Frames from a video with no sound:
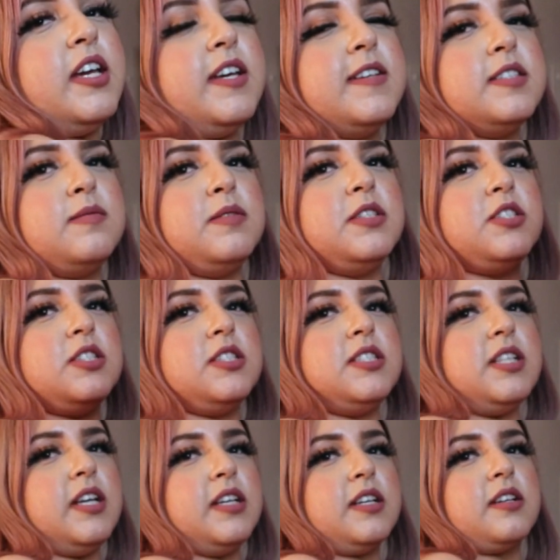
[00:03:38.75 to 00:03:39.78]
of gives me
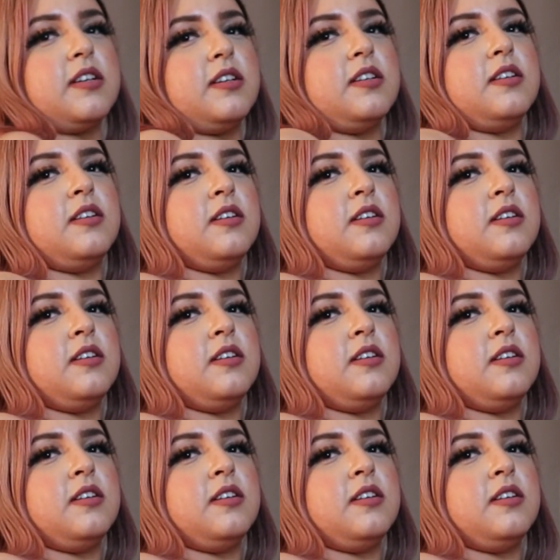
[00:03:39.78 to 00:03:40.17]
just like